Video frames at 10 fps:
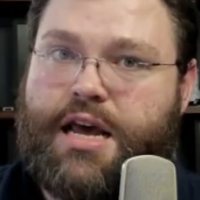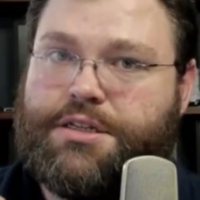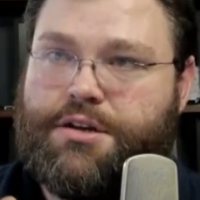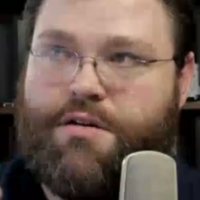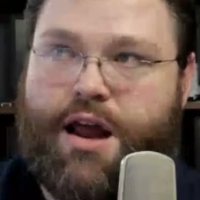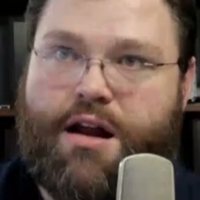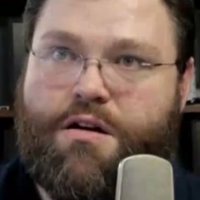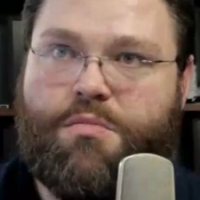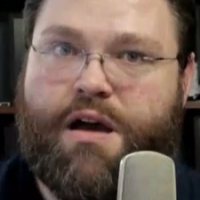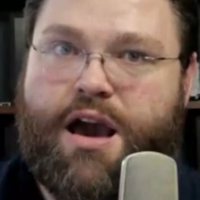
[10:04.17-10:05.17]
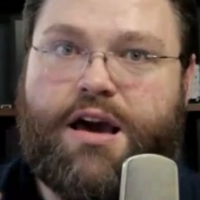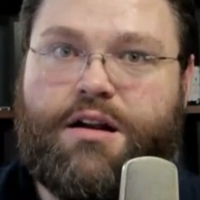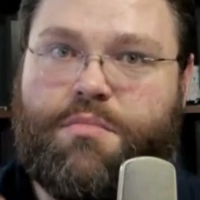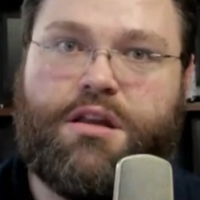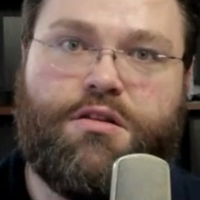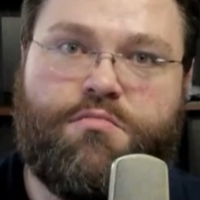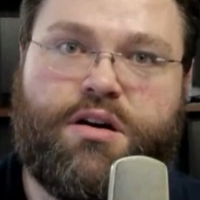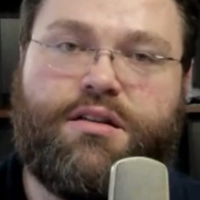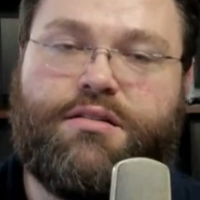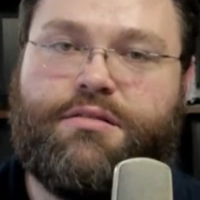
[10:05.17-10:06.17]
that has, you know, an arrow pad and a menu
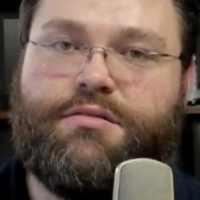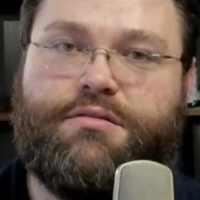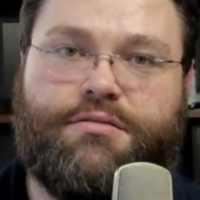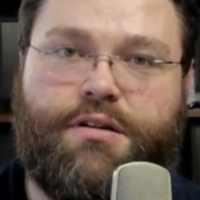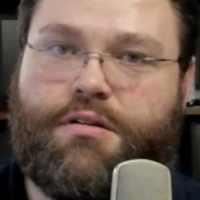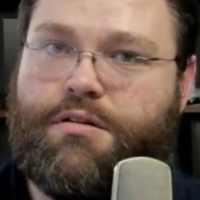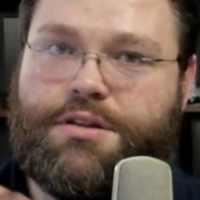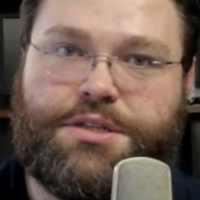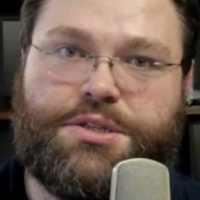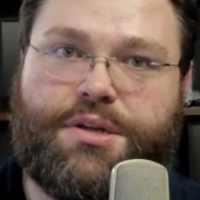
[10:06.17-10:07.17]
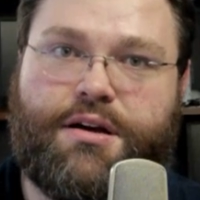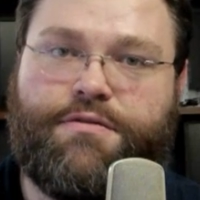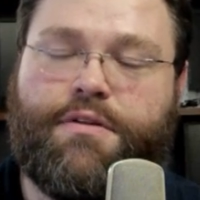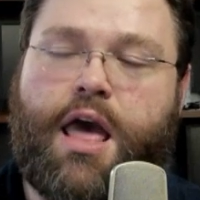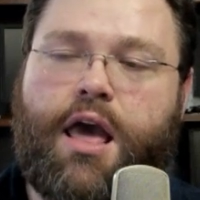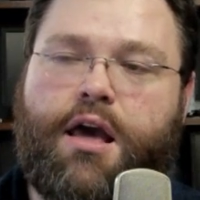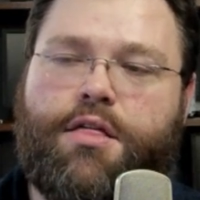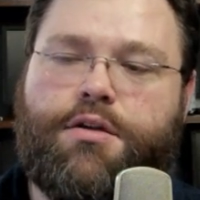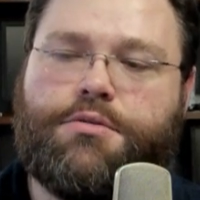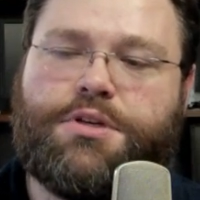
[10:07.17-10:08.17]
button and all this stuff,
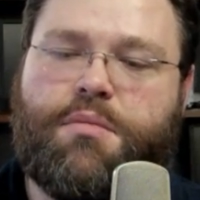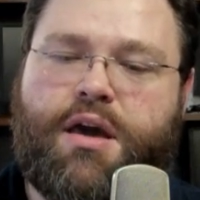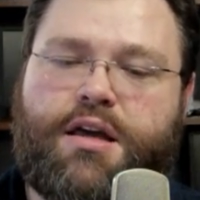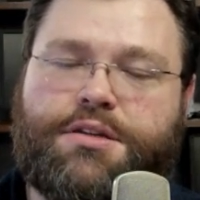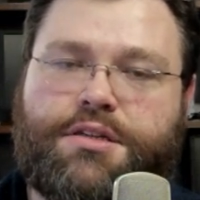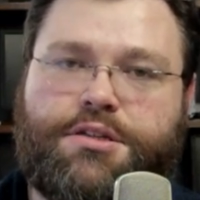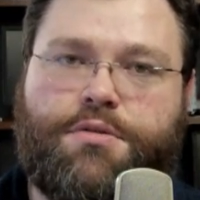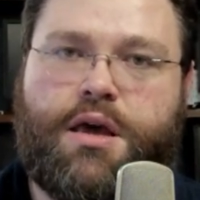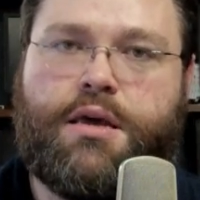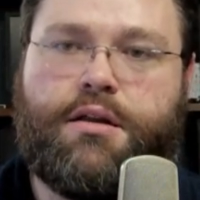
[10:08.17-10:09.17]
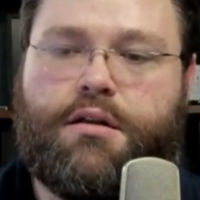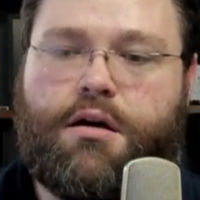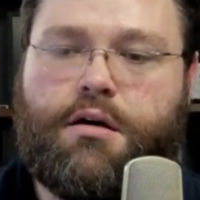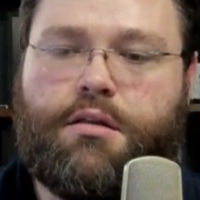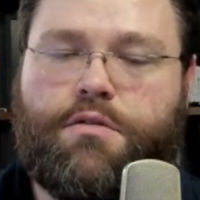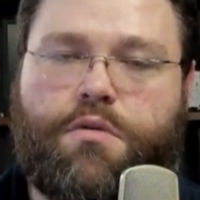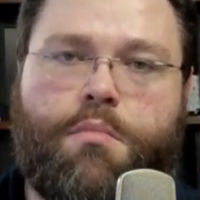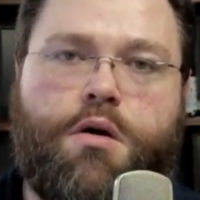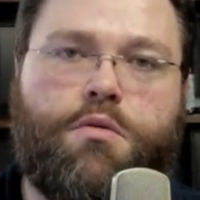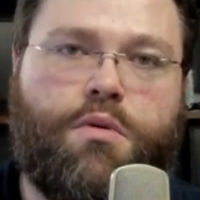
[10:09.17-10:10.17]
those commands that you hit on the
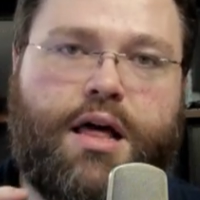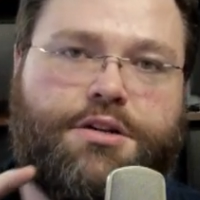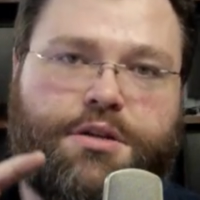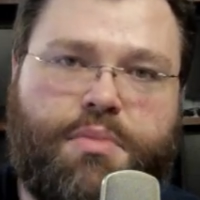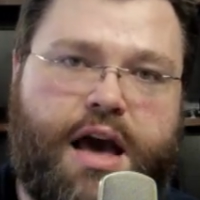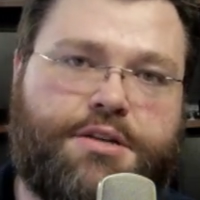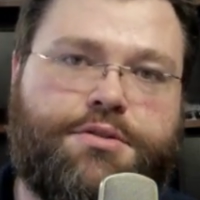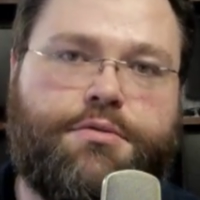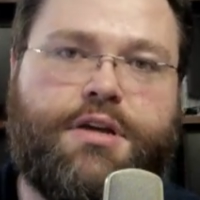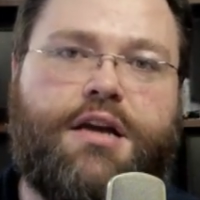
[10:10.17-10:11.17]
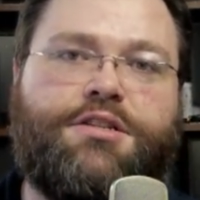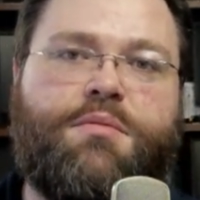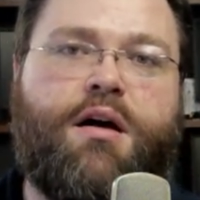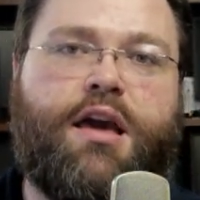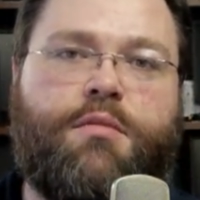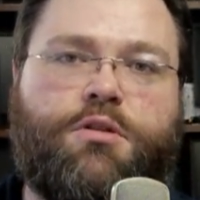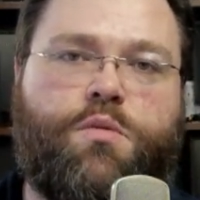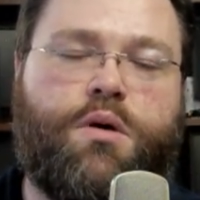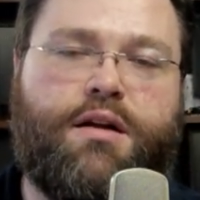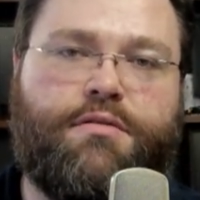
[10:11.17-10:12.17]
remote will actually pass through the HDMI cable to
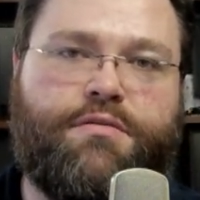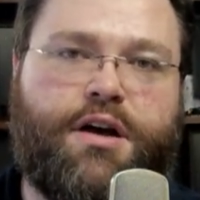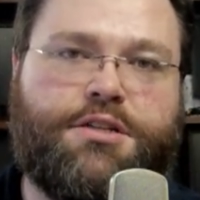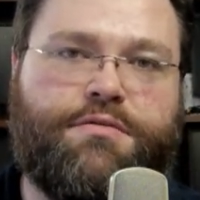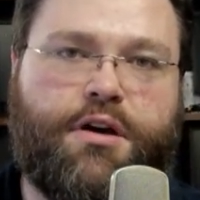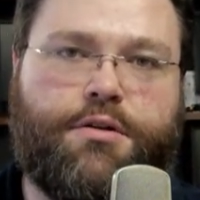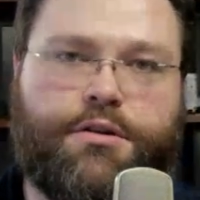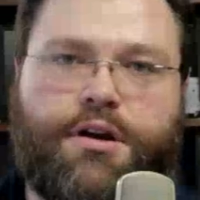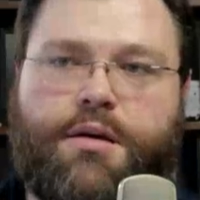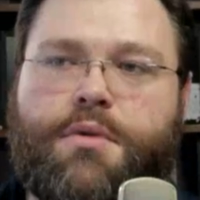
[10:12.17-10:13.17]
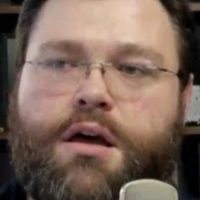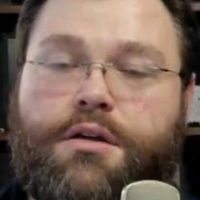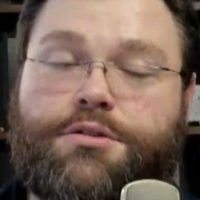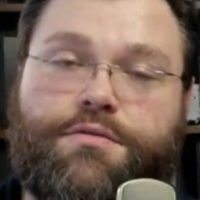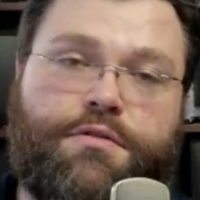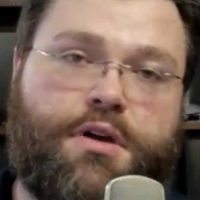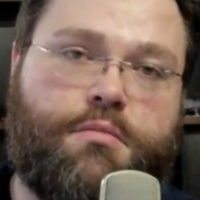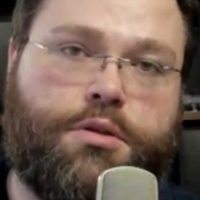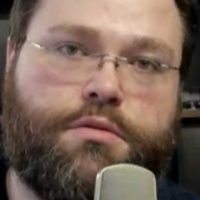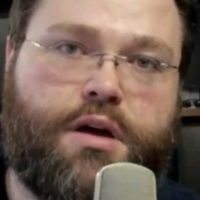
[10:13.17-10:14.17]
whatever device you've got hooked up. So if you've got
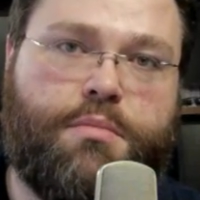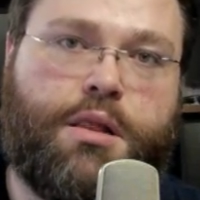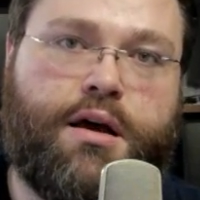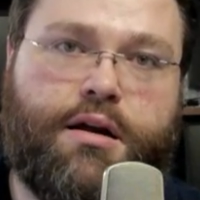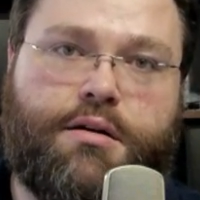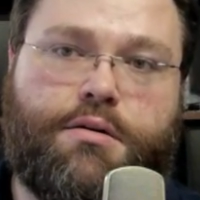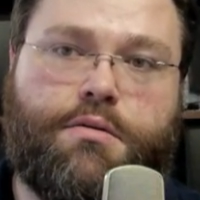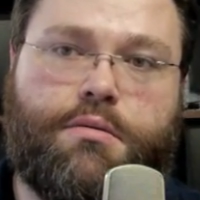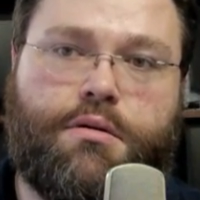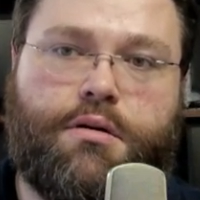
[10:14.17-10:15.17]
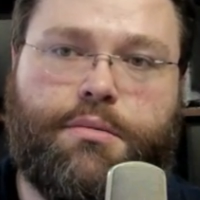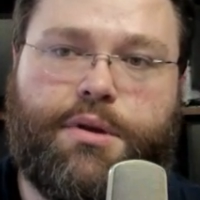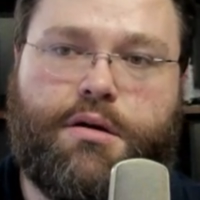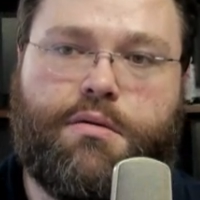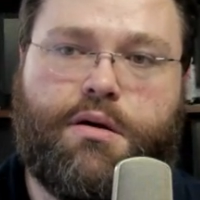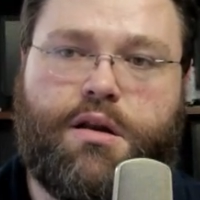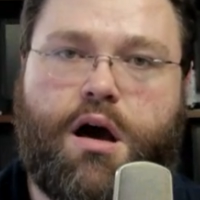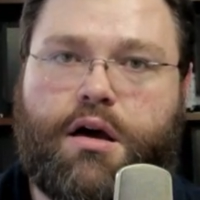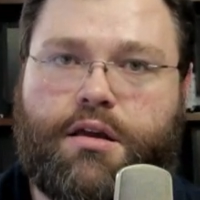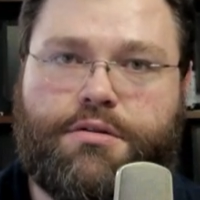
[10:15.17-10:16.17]
a Blu-ray player or, you know, an
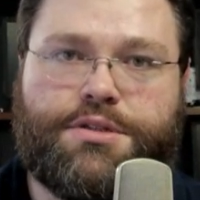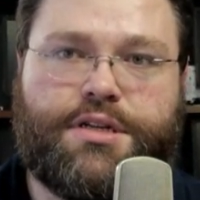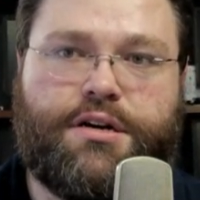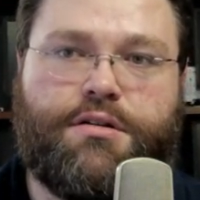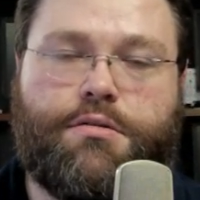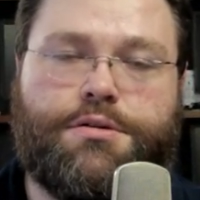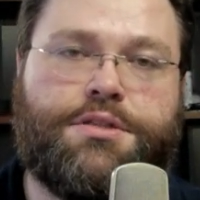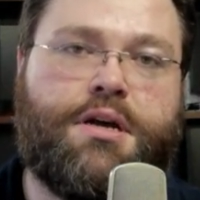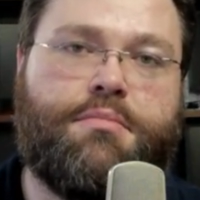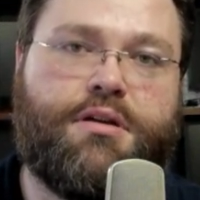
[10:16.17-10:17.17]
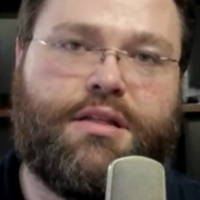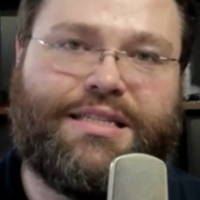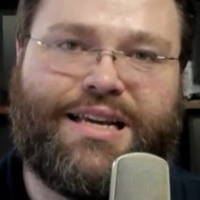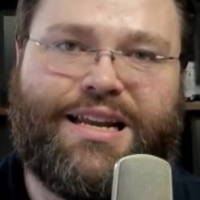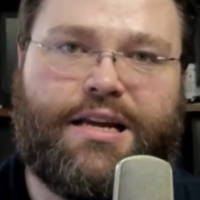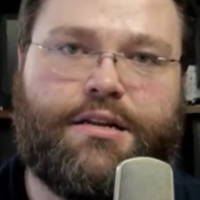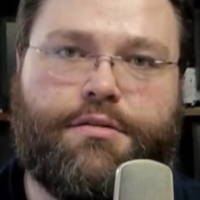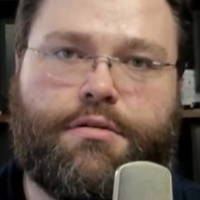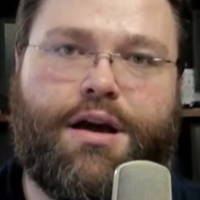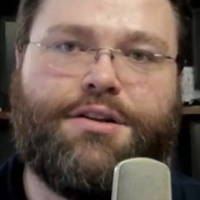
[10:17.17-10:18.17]
audio center or something that's
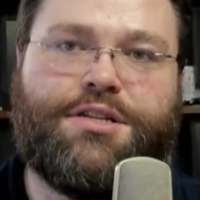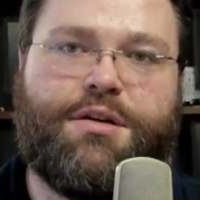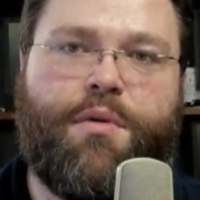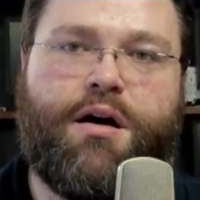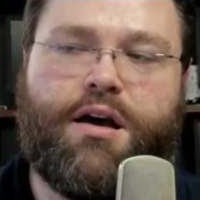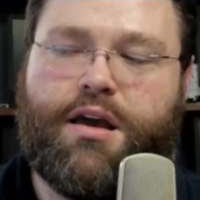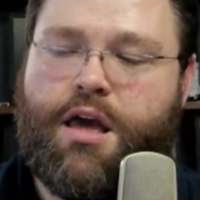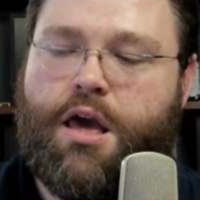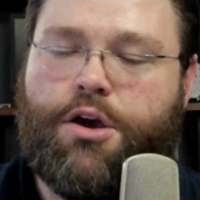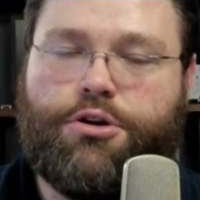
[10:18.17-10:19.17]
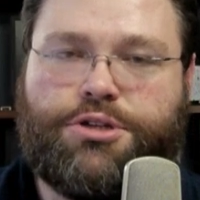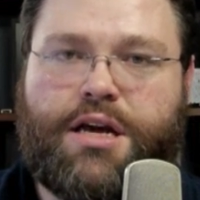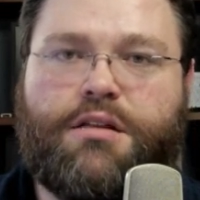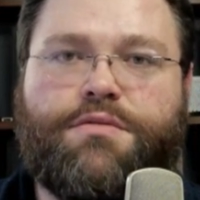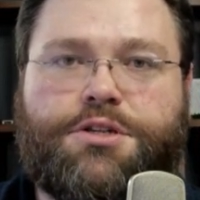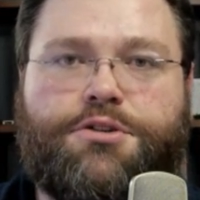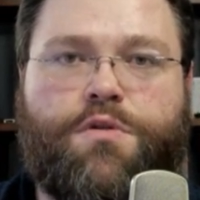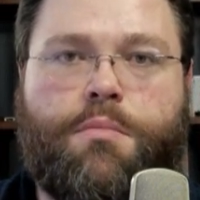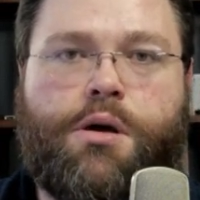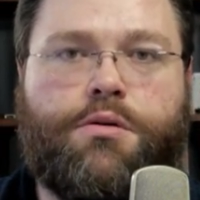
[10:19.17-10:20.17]
connected through HDMI, your television
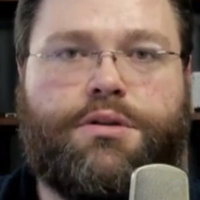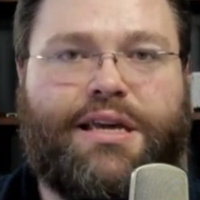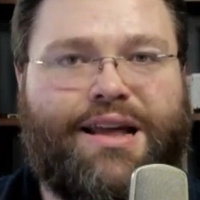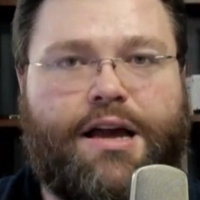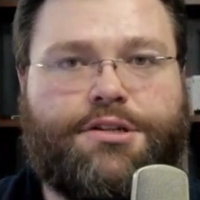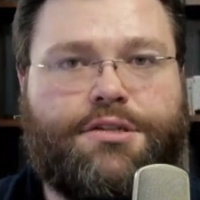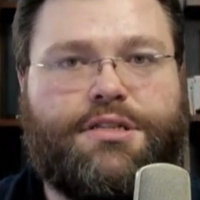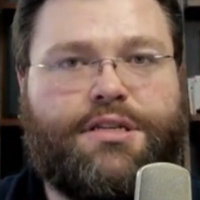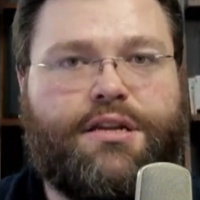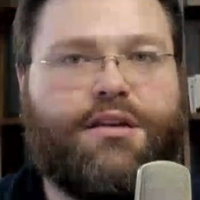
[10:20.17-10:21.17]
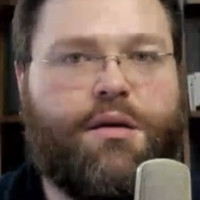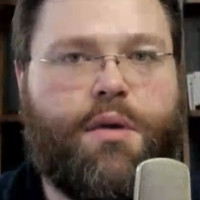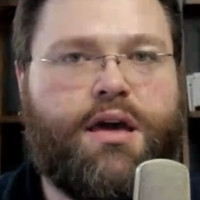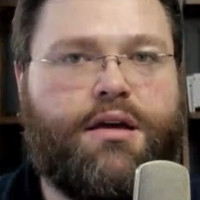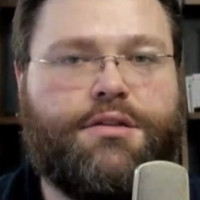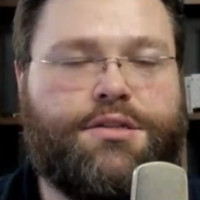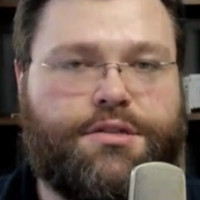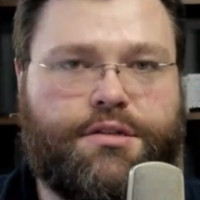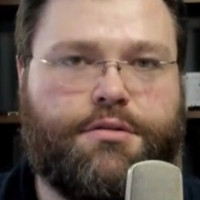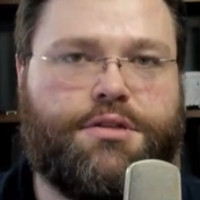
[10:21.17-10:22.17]
remote can actually send commands
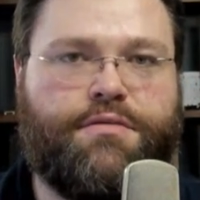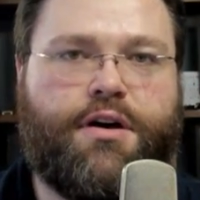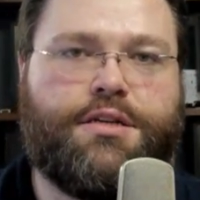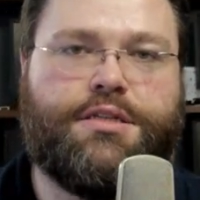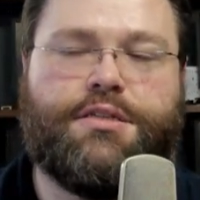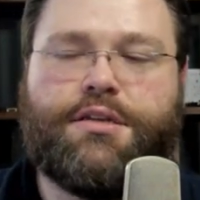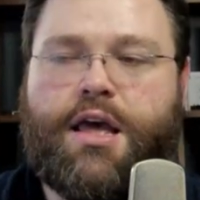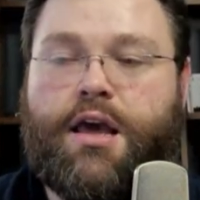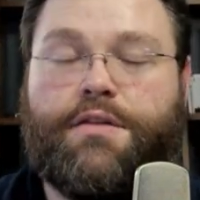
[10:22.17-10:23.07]
to those devices.